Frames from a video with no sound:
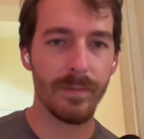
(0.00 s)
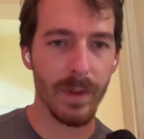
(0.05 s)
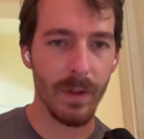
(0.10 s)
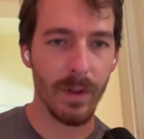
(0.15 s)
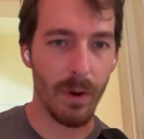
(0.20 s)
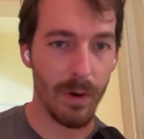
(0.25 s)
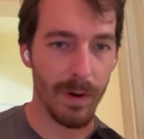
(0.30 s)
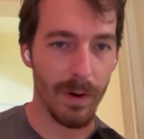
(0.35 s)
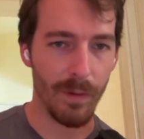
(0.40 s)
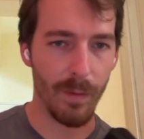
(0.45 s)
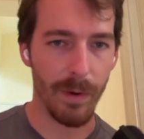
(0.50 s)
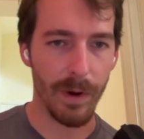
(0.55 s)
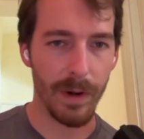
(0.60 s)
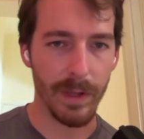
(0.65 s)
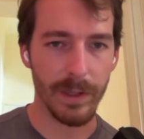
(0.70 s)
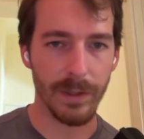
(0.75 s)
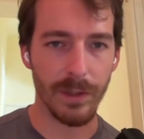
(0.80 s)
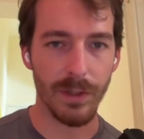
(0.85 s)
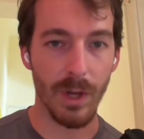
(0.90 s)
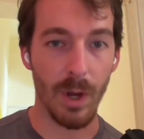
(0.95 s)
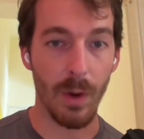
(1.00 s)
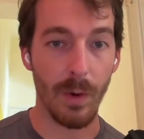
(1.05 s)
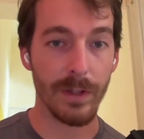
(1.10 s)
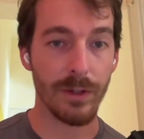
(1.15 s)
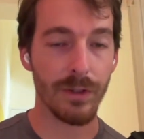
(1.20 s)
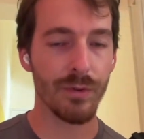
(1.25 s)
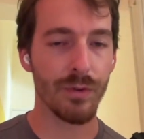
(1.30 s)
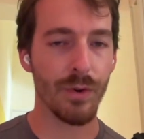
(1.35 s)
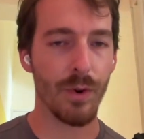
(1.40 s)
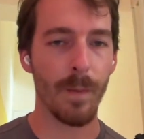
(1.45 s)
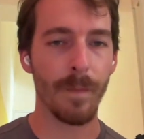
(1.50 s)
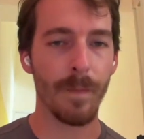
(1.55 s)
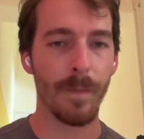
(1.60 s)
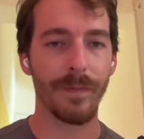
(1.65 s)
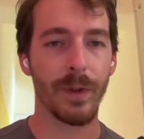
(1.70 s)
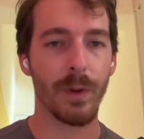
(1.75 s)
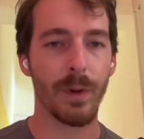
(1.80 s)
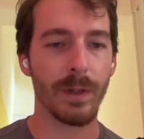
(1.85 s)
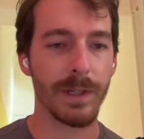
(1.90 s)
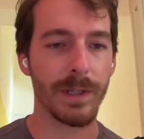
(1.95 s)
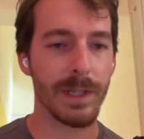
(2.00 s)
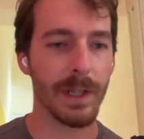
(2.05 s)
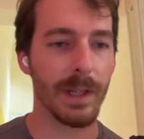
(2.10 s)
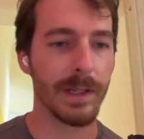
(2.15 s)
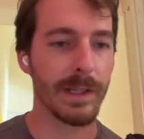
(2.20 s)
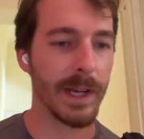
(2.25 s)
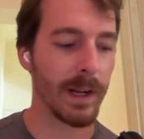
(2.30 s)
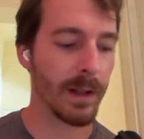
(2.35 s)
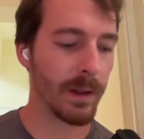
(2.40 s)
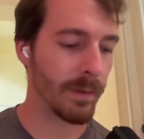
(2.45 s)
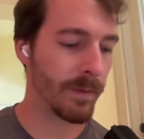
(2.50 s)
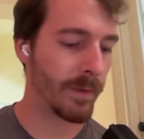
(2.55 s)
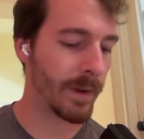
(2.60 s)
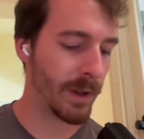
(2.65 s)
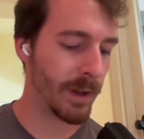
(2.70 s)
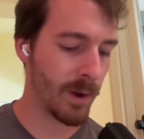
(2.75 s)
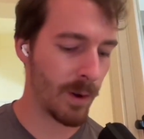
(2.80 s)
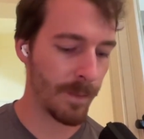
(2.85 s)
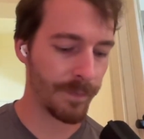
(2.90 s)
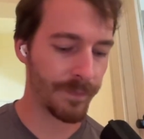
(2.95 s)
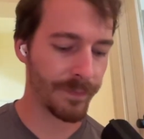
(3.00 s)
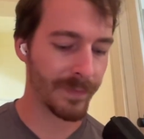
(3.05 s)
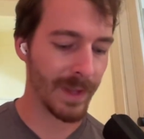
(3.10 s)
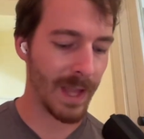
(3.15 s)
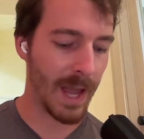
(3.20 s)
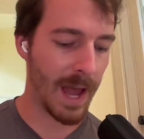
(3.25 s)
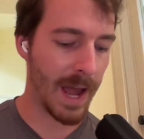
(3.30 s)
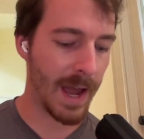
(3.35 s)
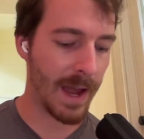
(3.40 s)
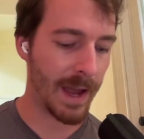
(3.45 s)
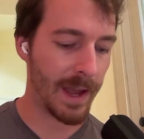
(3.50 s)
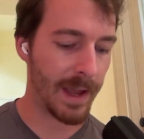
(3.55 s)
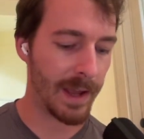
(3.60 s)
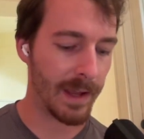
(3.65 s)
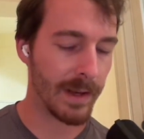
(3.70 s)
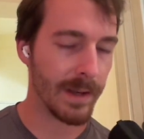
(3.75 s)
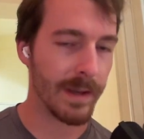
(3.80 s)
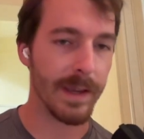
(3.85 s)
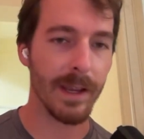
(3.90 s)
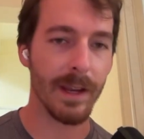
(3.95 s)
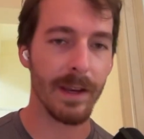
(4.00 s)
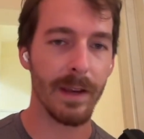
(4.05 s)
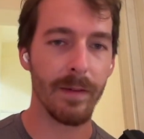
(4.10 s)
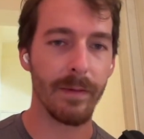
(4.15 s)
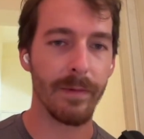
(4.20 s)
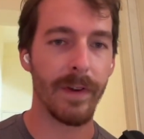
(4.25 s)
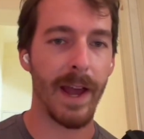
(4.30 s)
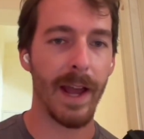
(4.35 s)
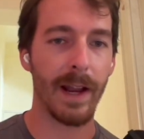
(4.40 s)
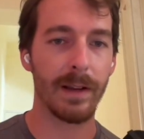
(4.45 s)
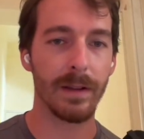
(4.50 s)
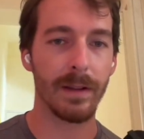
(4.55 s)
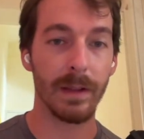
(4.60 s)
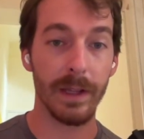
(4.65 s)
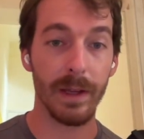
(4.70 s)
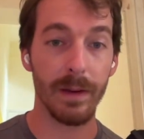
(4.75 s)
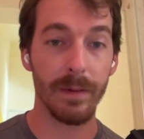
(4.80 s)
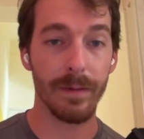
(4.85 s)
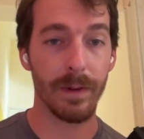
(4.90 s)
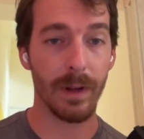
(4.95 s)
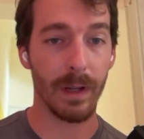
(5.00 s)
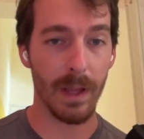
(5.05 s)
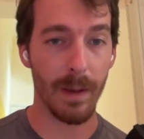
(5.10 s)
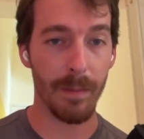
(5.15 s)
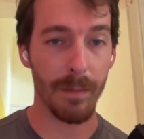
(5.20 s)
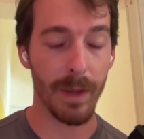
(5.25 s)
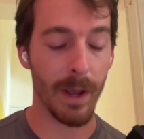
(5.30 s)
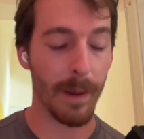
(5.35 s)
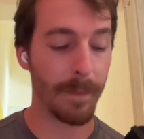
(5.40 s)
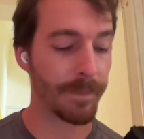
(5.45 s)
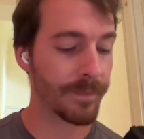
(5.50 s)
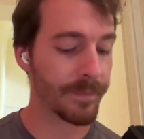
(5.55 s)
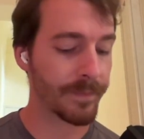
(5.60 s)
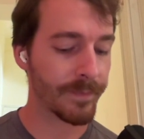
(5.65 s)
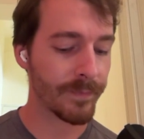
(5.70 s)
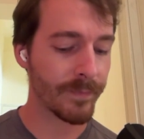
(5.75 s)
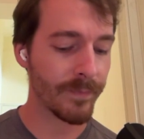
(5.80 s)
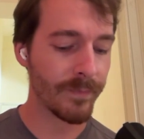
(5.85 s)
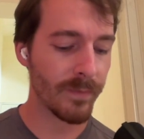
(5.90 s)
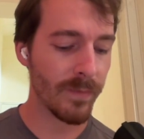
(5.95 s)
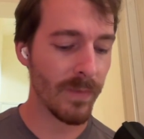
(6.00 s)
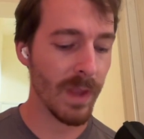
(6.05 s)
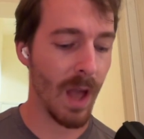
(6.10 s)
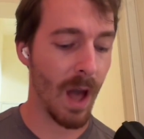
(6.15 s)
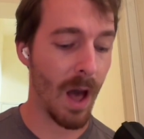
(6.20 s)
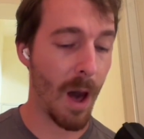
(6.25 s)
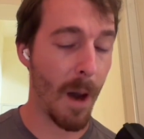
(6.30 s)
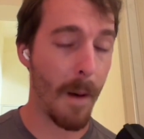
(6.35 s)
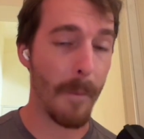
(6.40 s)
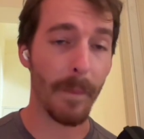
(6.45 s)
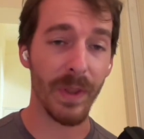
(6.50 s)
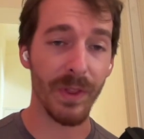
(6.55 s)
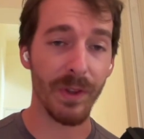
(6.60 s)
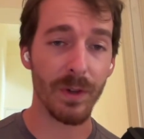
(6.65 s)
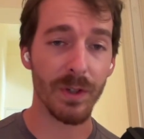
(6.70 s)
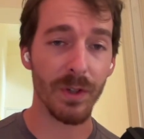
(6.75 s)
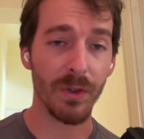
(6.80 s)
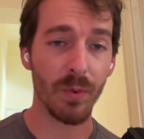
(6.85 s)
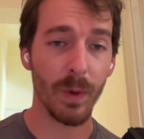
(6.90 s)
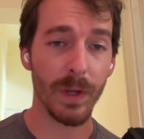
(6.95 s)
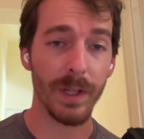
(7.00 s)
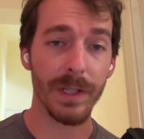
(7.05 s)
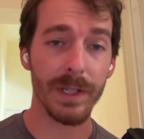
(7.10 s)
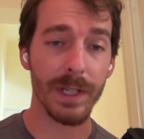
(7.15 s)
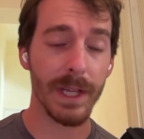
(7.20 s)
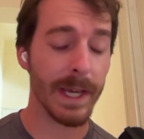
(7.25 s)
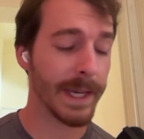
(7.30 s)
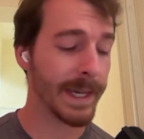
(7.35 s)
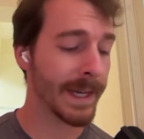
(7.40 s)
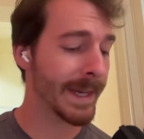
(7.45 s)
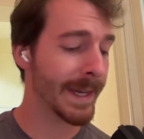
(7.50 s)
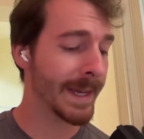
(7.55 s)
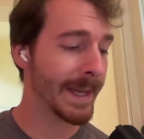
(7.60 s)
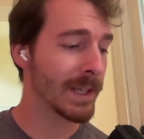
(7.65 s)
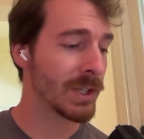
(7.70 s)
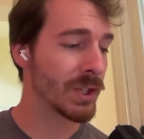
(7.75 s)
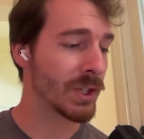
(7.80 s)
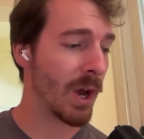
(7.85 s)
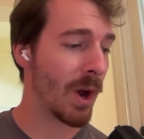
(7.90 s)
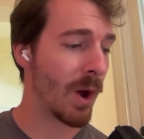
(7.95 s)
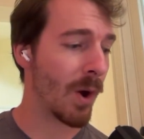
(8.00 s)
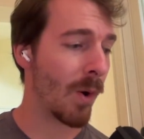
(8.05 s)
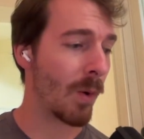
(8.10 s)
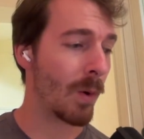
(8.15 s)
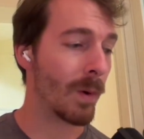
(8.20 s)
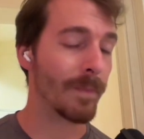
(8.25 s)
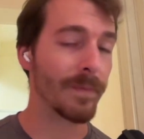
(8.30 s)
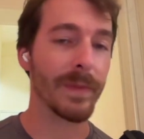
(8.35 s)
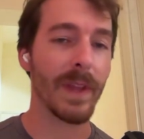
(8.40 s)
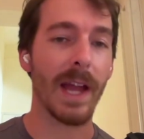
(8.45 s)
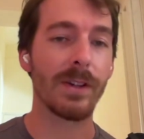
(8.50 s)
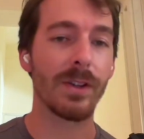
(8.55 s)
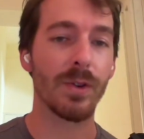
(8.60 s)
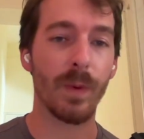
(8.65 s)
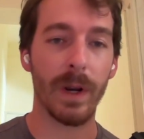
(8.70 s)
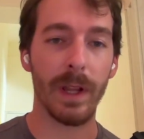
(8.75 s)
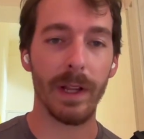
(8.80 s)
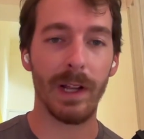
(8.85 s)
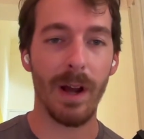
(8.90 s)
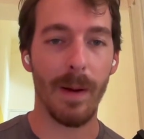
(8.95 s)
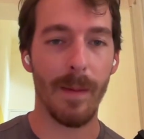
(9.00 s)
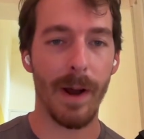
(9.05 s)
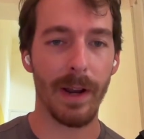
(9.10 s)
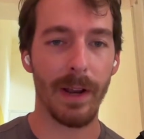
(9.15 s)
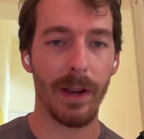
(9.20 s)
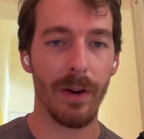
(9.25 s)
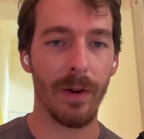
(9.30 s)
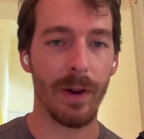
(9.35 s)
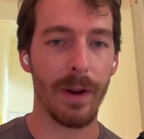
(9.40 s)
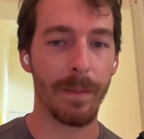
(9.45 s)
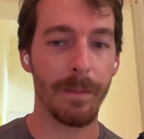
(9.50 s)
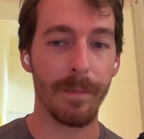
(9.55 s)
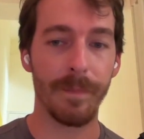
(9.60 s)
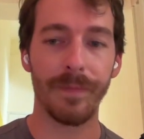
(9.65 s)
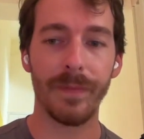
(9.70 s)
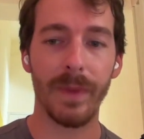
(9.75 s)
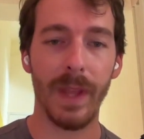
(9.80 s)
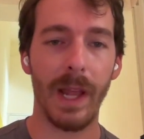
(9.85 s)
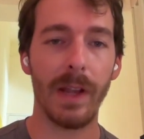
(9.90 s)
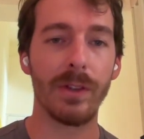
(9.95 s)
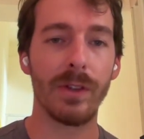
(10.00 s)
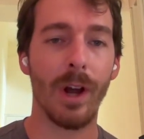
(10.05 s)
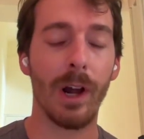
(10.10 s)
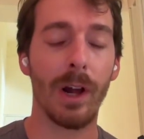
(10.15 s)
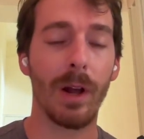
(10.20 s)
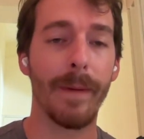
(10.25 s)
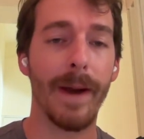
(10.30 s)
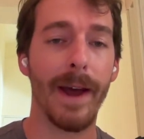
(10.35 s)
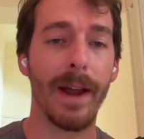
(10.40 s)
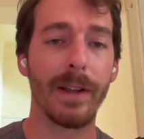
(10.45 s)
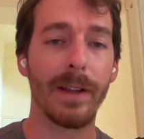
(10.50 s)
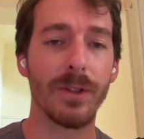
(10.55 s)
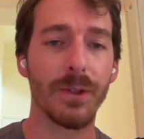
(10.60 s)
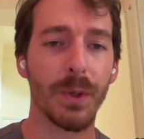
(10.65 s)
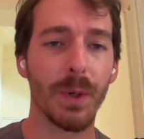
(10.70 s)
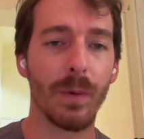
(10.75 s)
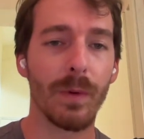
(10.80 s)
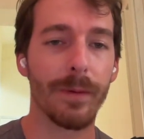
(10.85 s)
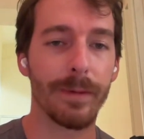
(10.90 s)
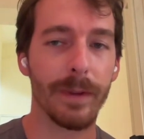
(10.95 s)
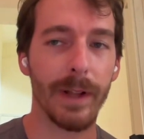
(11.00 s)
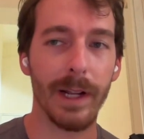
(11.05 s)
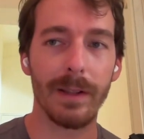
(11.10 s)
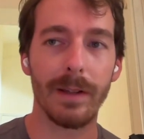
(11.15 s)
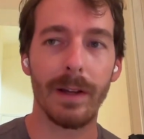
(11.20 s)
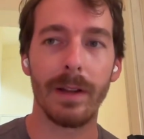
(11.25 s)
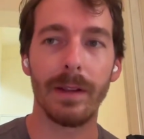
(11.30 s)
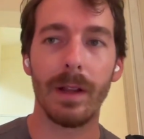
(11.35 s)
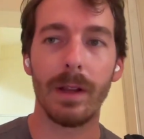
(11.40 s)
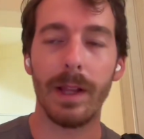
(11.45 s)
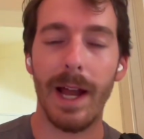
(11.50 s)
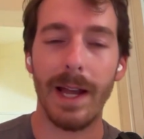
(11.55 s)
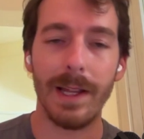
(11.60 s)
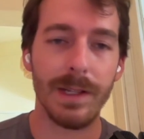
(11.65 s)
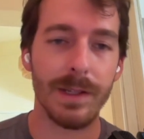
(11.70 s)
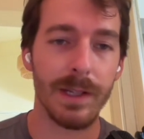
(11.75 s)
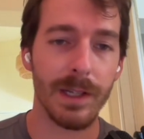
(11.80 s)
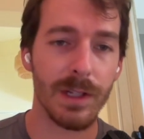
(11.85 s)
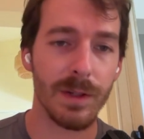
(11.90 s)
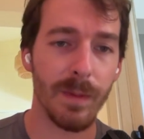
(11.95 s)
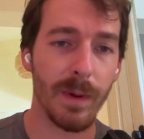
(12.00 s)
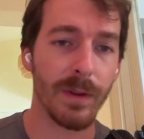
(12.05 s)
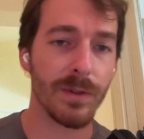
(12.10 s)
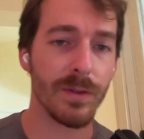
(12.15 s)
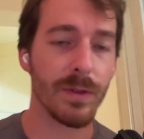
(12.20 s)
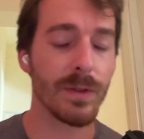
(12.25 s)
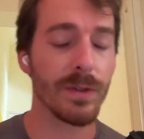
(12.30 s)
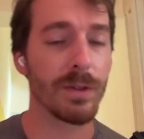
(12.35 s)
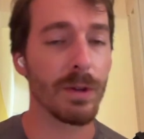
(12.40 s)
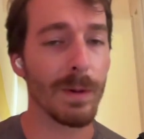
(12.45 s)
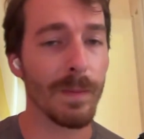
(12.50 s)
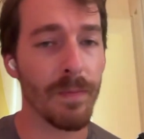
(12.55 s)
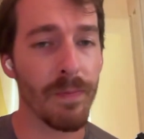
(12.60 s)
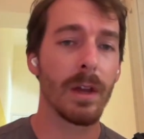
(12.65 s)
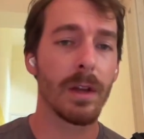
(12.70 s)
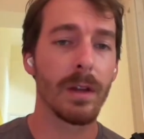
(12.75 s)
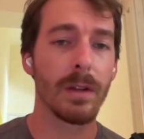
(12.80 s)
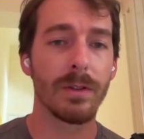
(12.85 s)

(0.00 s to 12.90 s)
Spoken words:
All right, everybody. It's true. You can see the title of the video. I did in fact leave Colombia, but there's a twist. So I just wanted to come on here and talk about it, sort of reflect on the last 6 months or so.